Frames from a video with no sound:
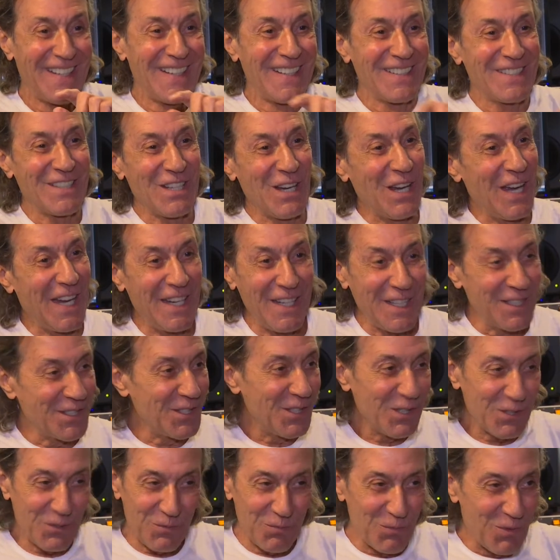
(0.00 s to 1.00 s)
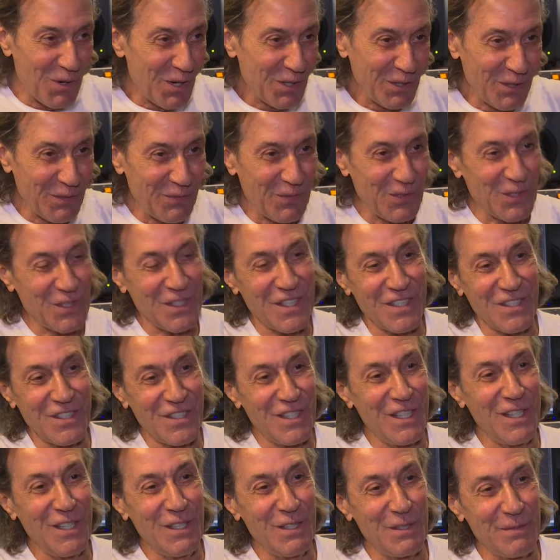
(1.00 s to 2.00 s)
So, and it's just wonderful to
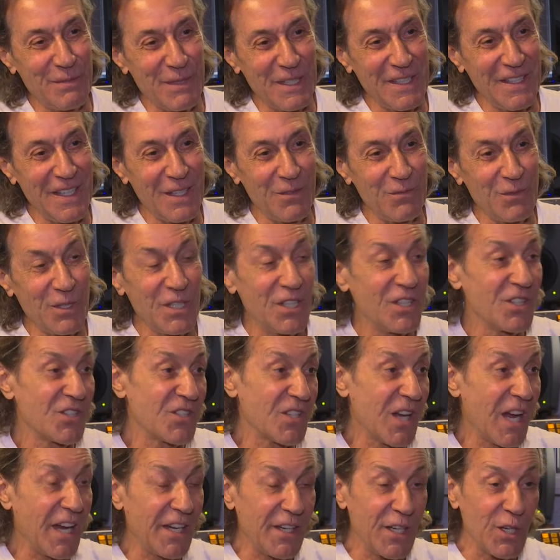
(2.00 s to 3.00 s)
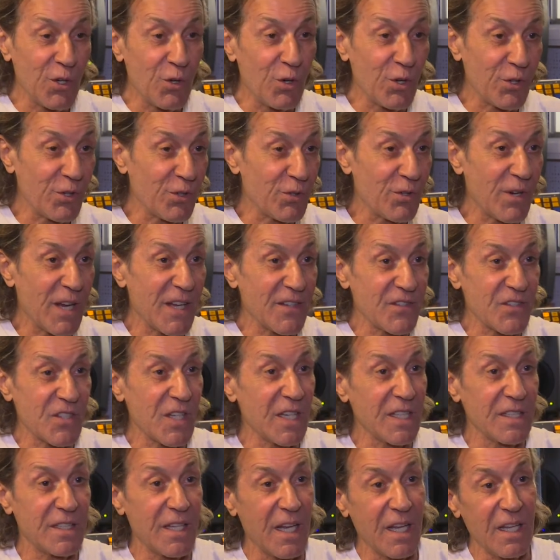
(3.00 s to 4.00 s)
see them. And then when you're signing autographs,
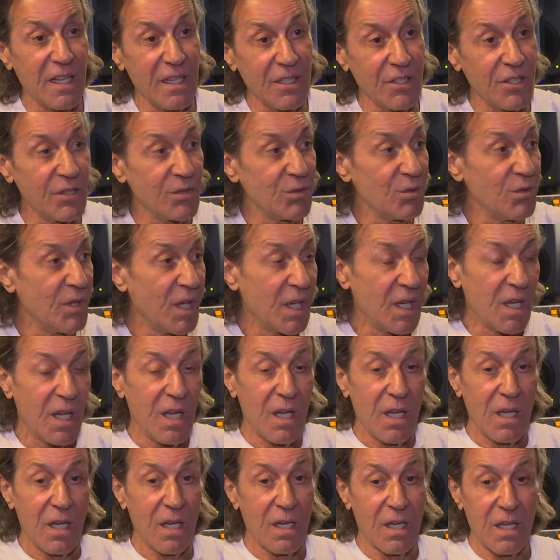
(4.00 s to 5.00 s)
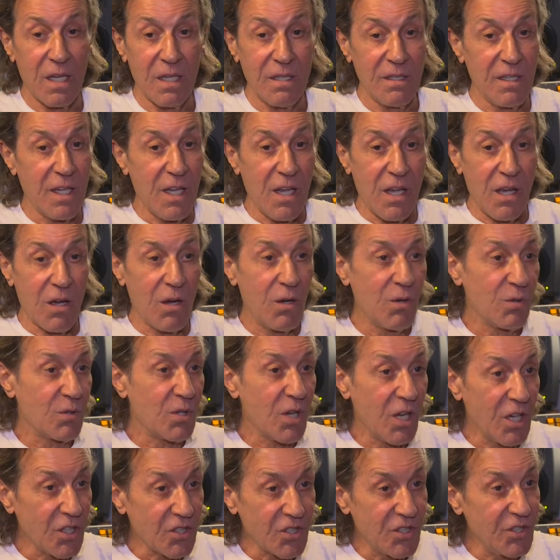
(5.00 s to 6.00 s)
they tell you, "Oh
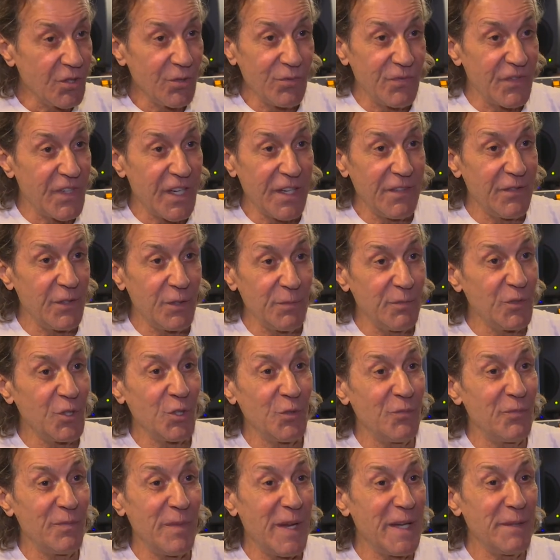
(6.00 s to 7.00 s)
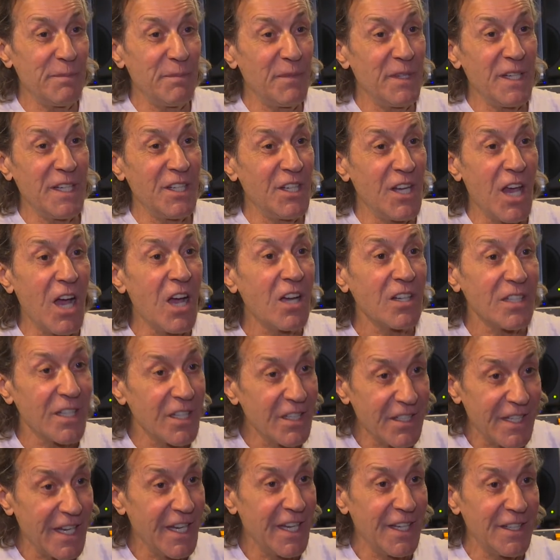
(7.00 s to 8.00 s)
gosh, you've made me young
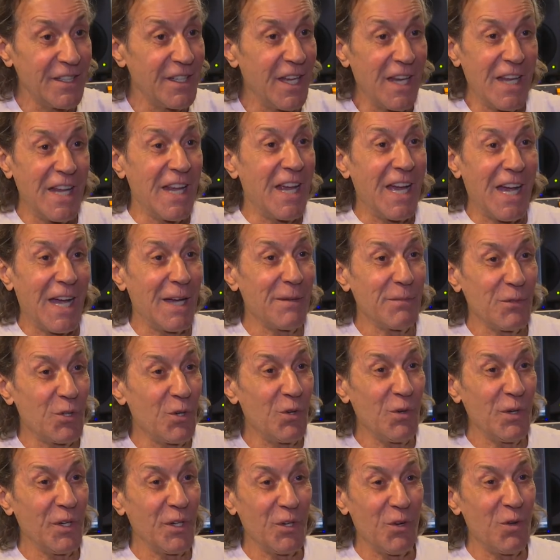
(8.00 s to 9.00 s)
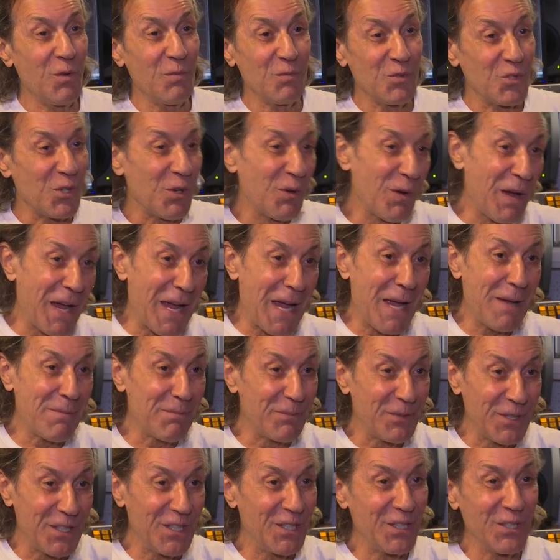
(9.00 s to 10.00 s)
again. I'm going home so
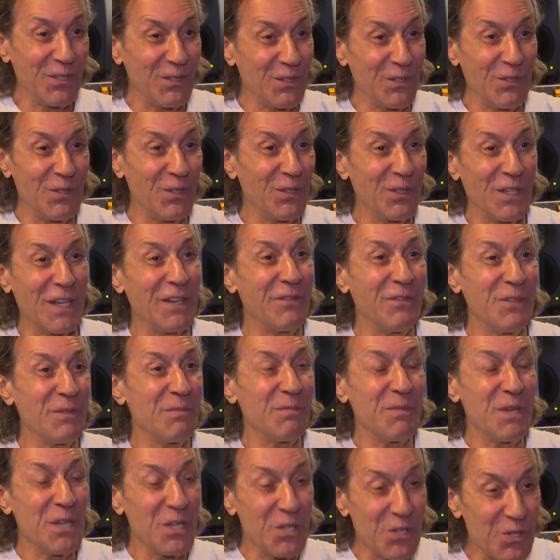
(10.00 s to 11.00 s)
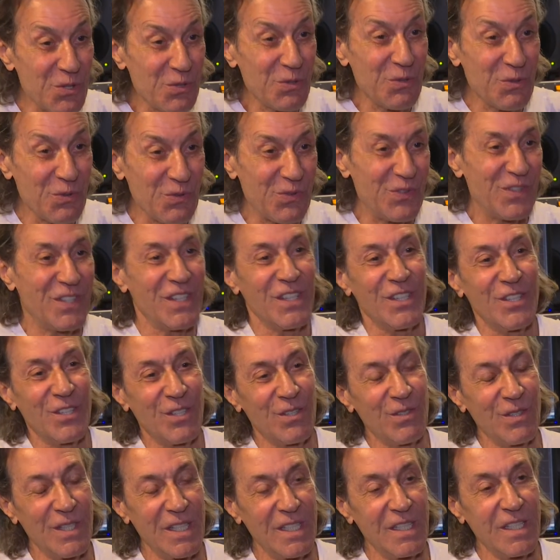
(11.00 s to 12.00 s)
happy. You know, you're giving me youth, you
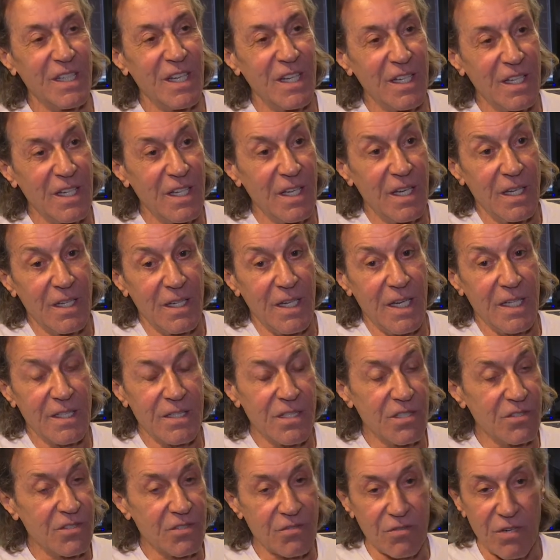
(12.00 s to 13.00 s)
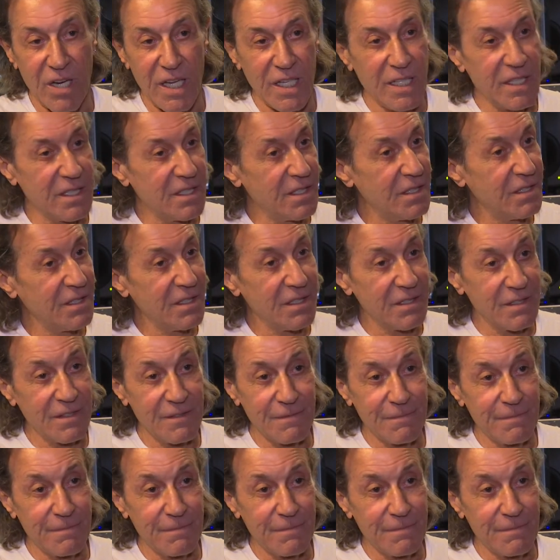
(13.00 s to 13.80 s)
know." And it's just great, you know.